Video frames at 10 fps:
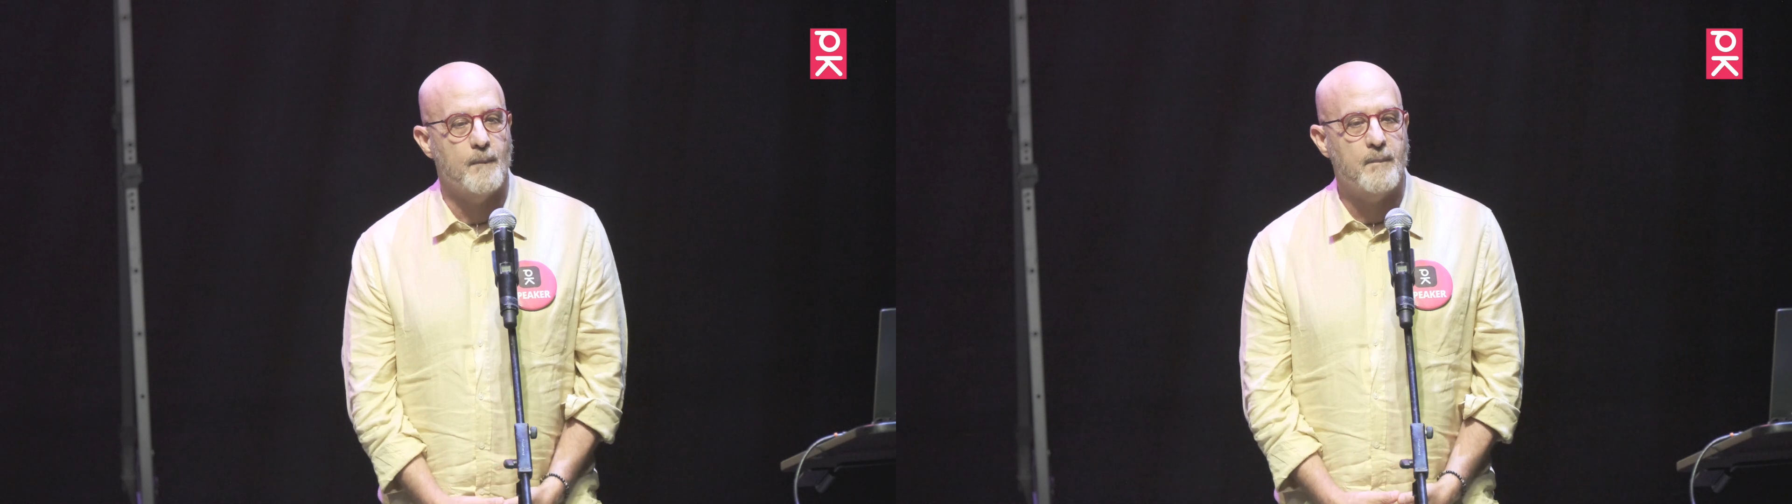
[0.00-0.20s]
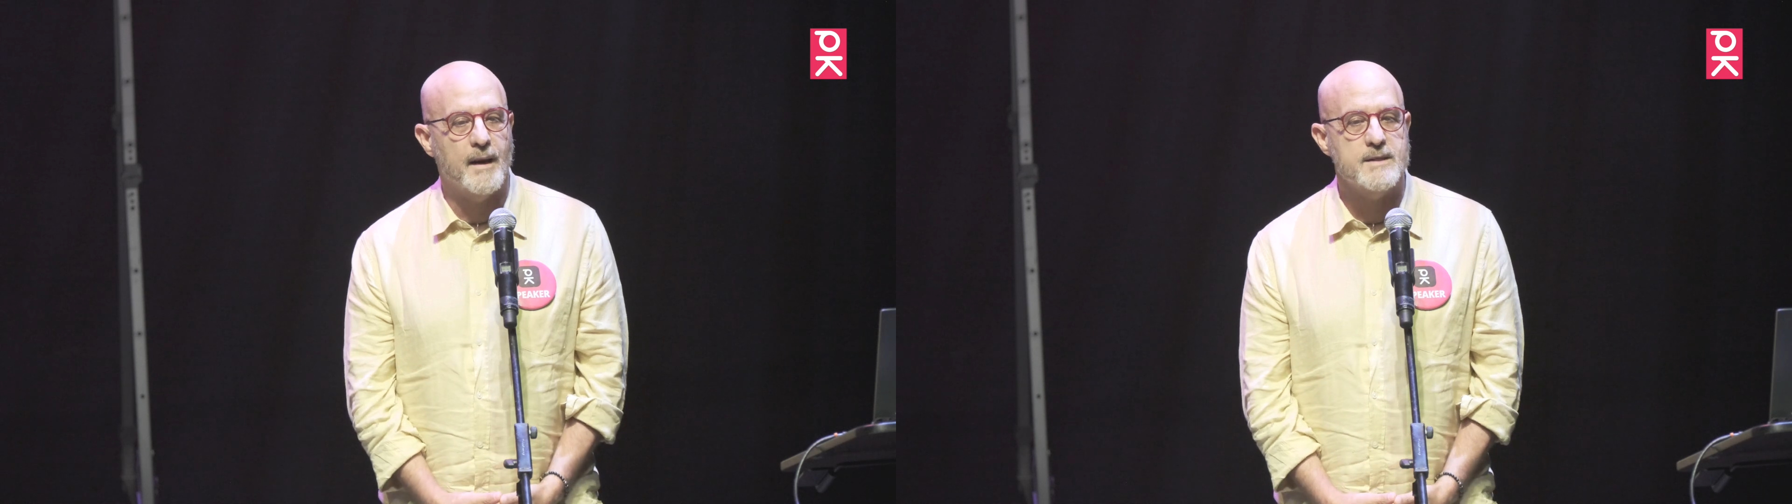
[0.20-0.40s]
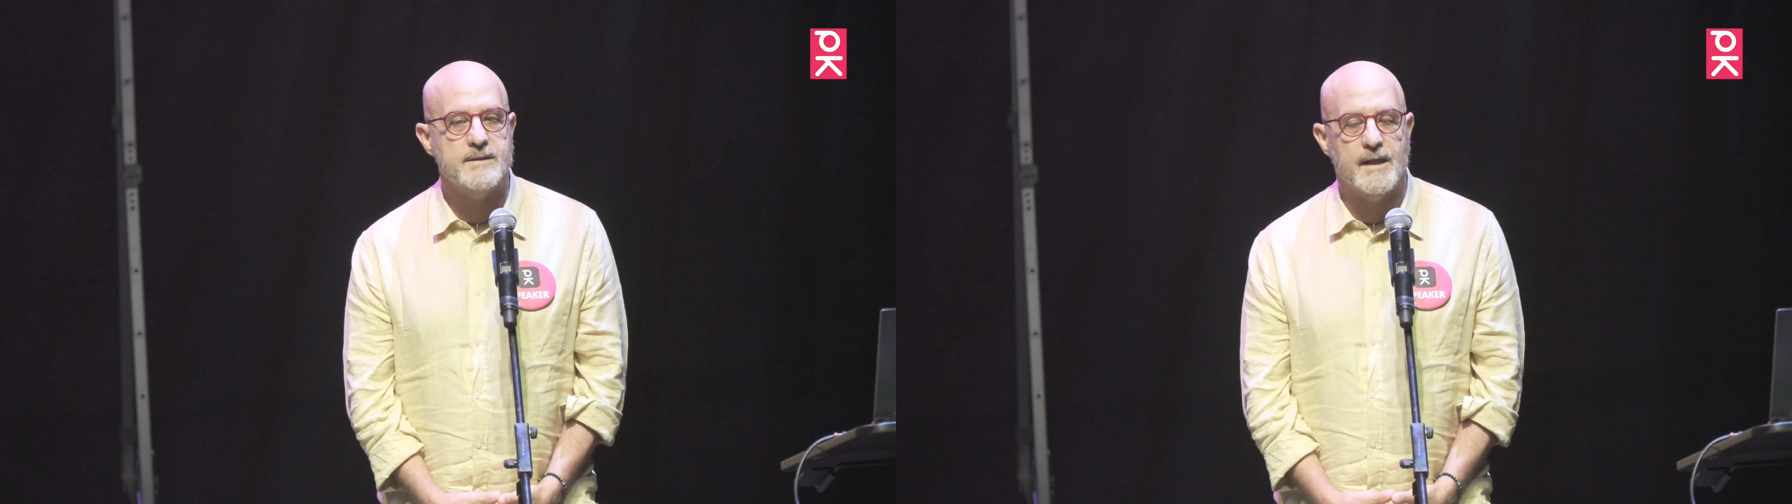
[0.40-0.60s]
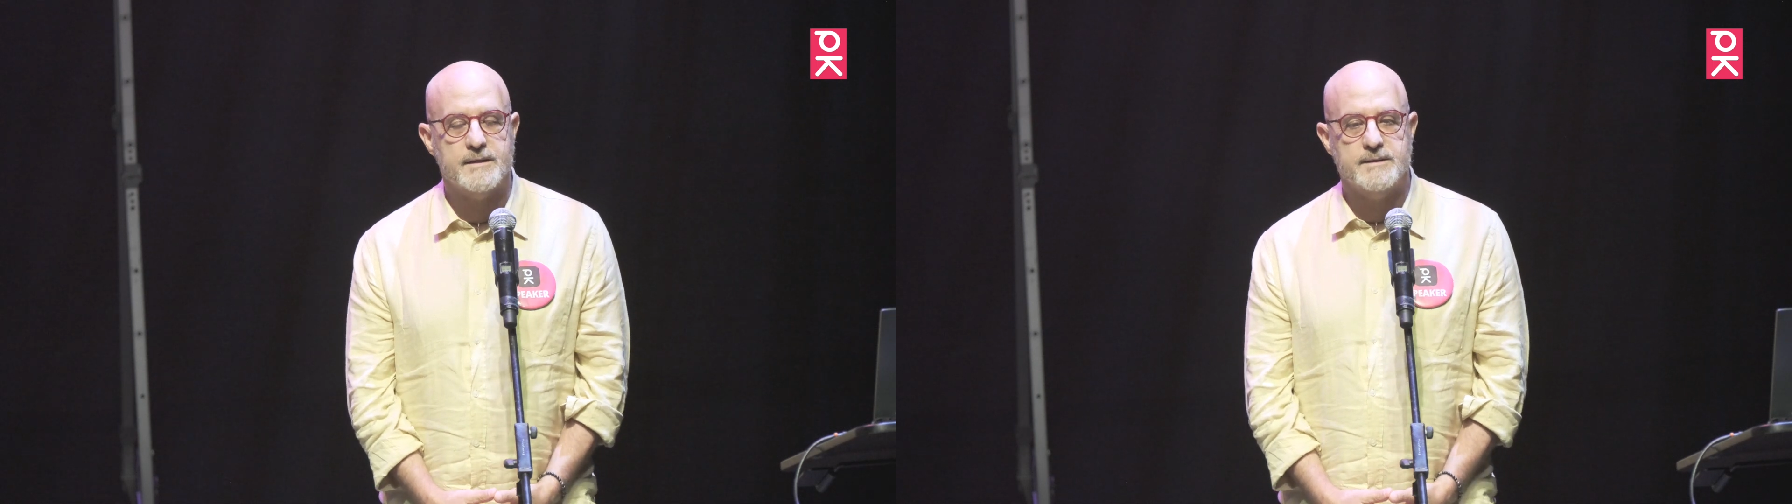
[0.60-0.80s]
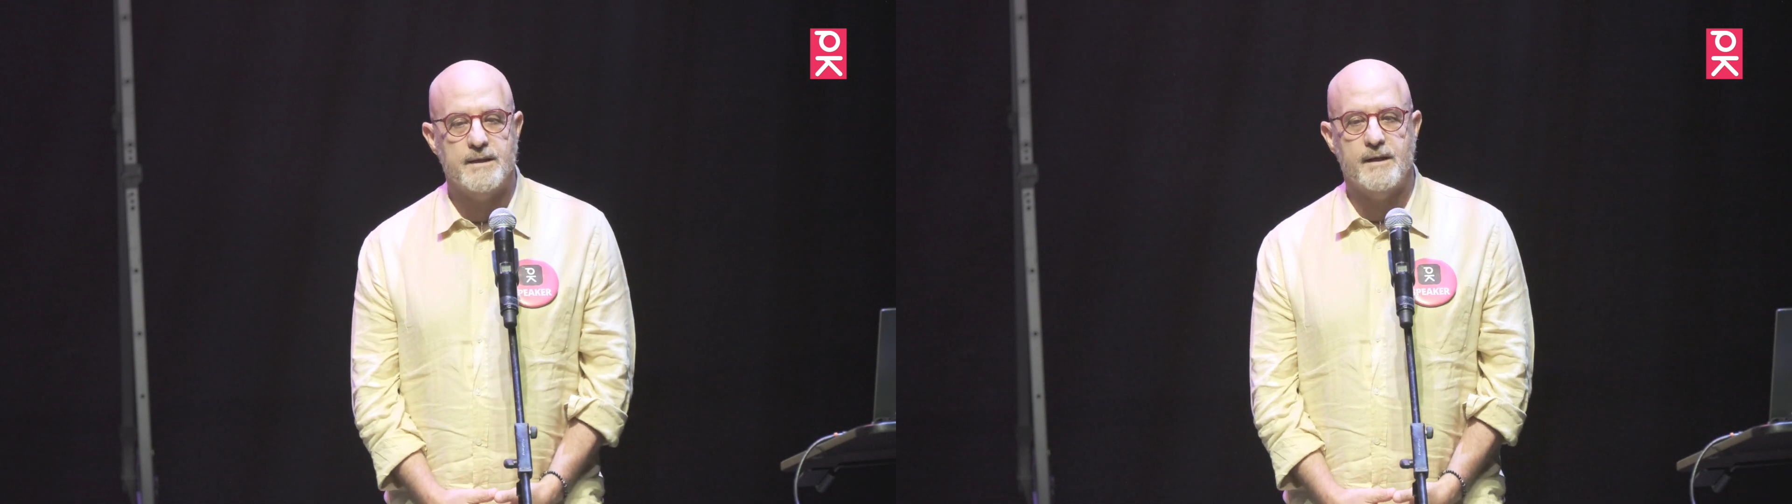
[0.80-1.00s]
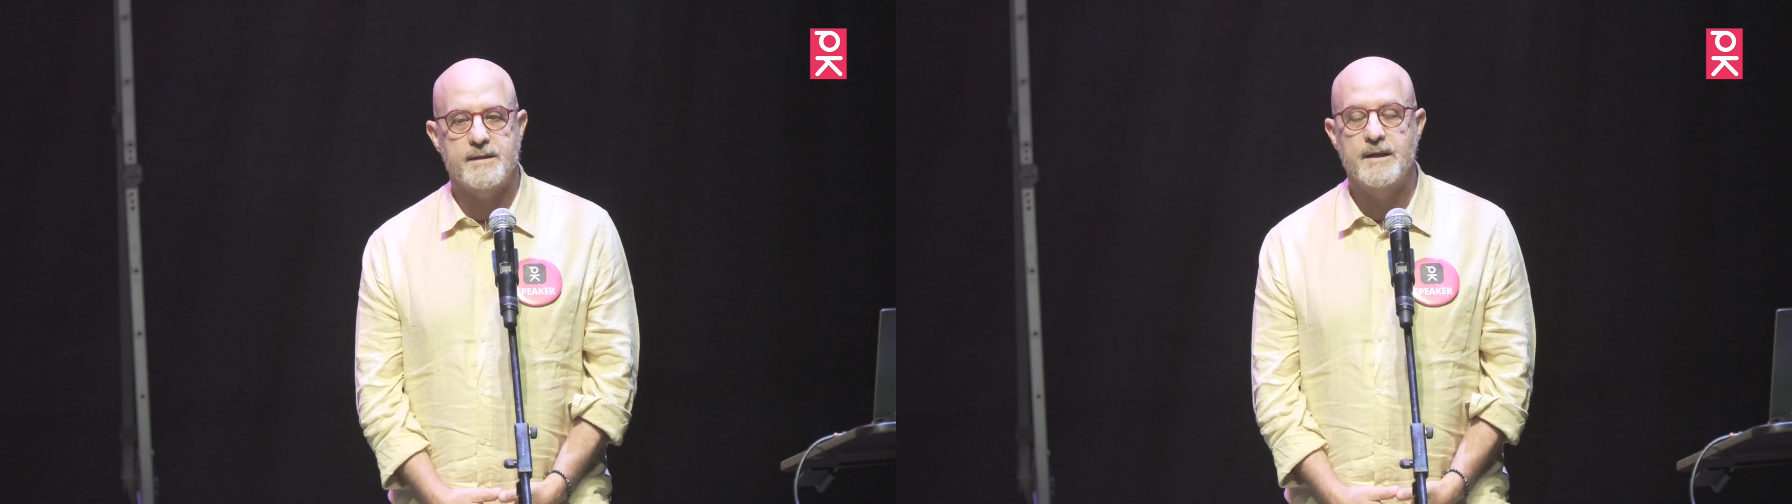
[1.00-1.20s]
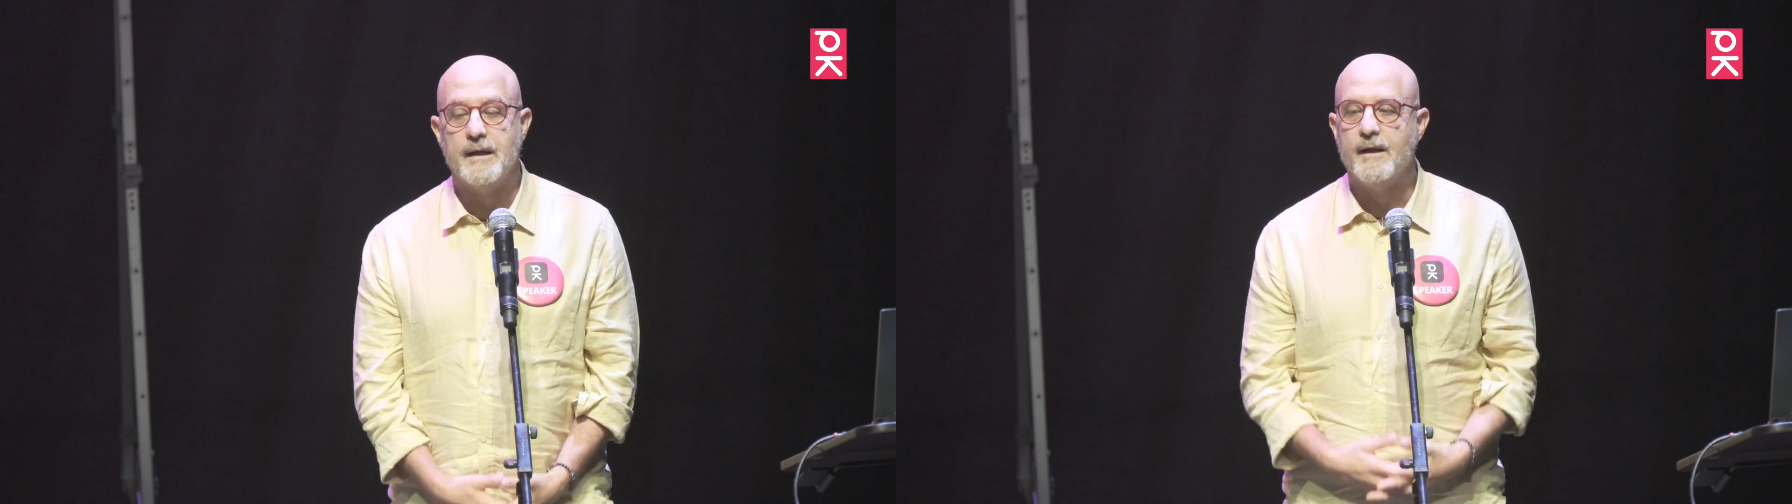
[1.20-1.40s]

placed outside